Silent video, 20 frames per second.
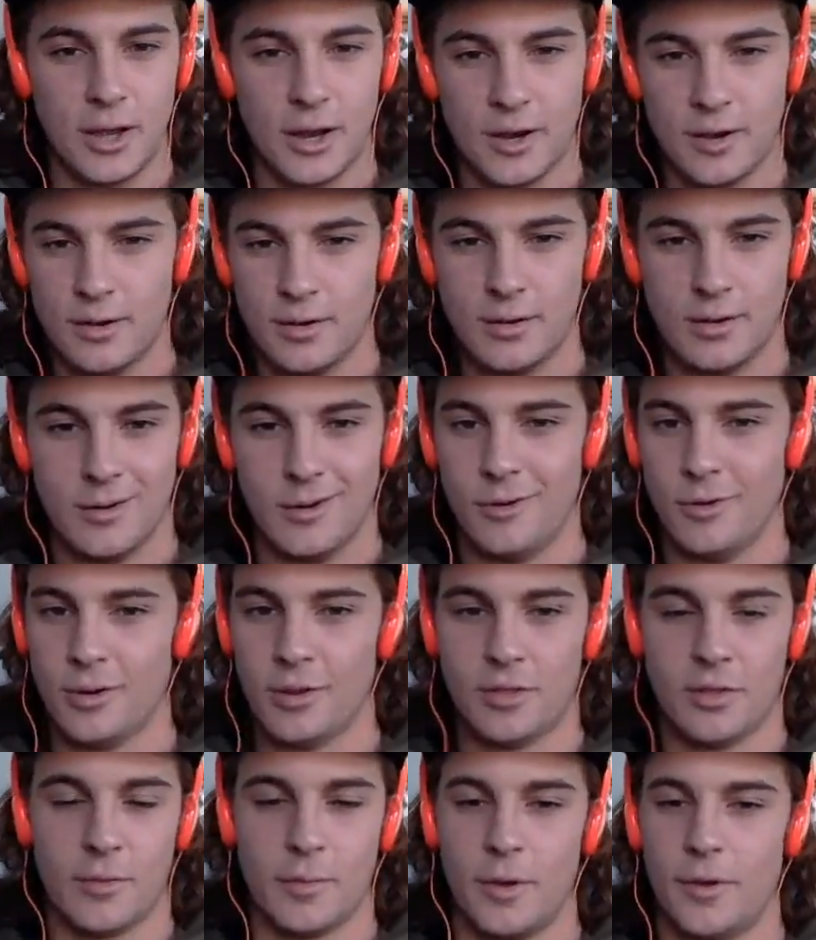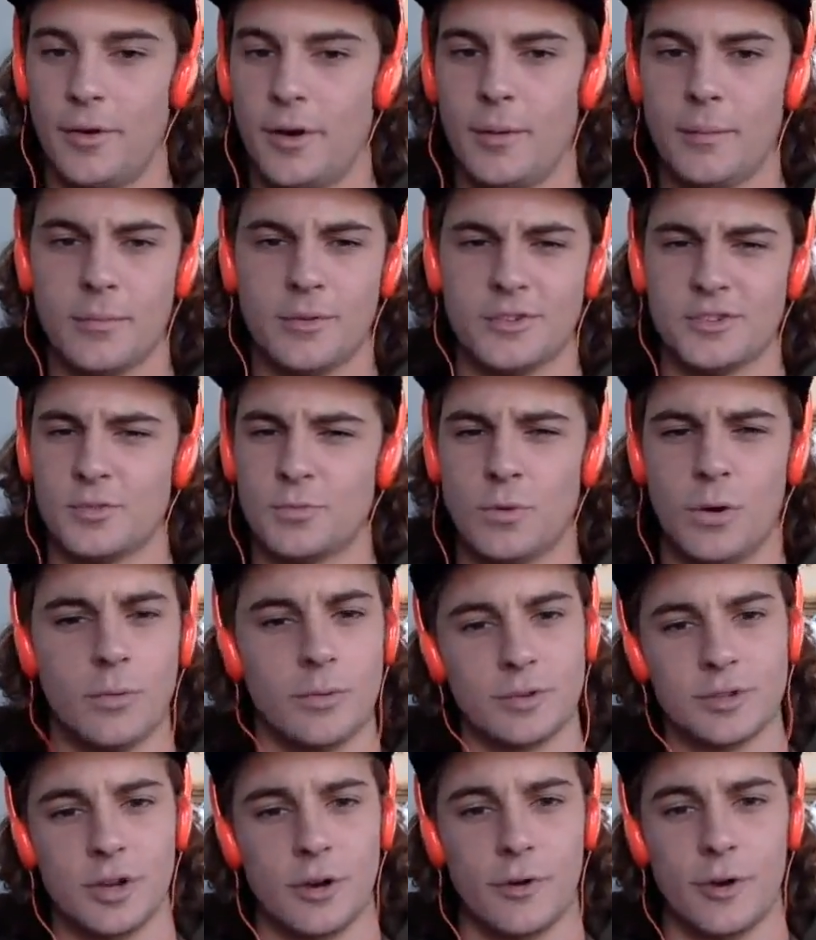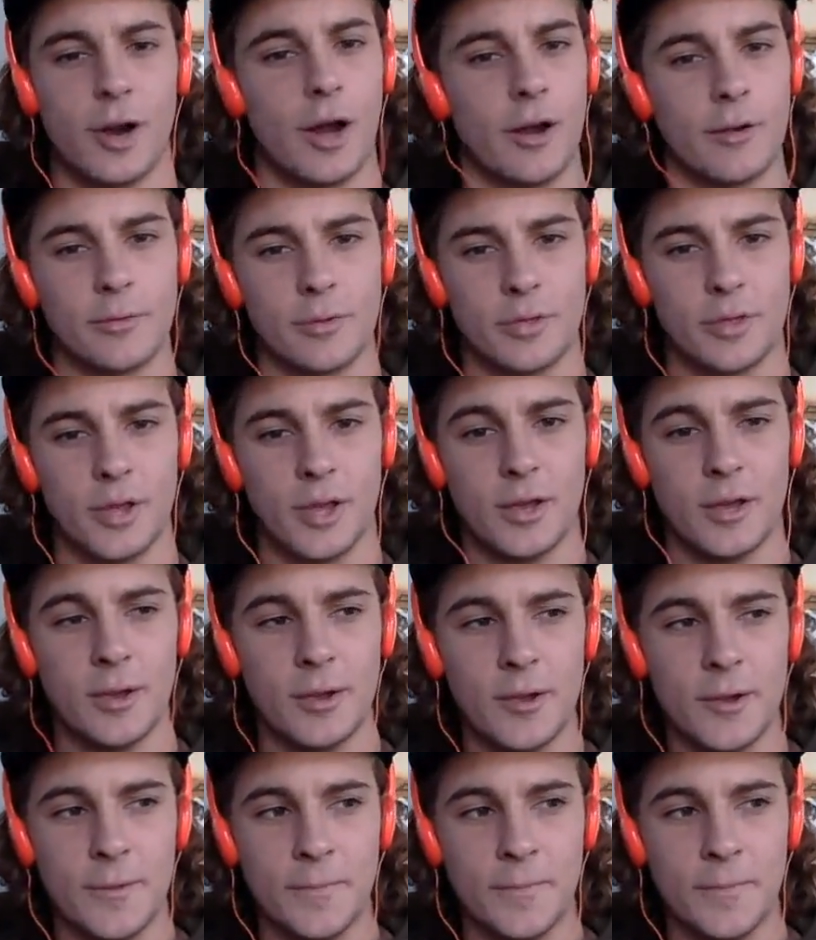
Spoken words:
I didn't know anything about numbers or what was going on with it.